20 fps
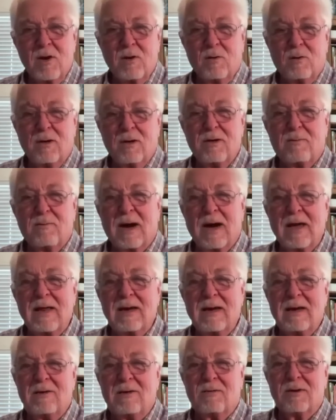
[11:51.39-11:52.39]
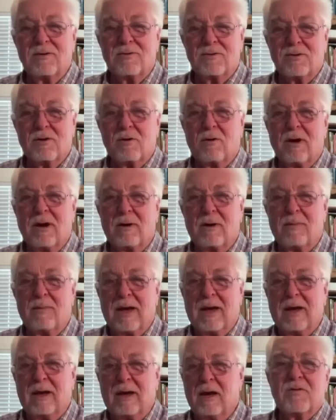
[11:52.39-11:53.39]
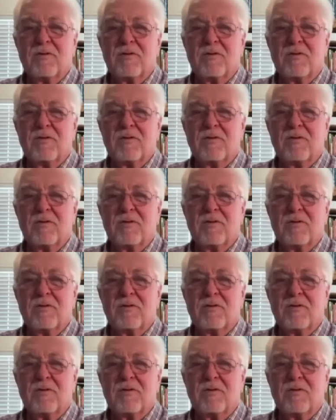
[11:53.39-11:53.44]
when the mining was going big.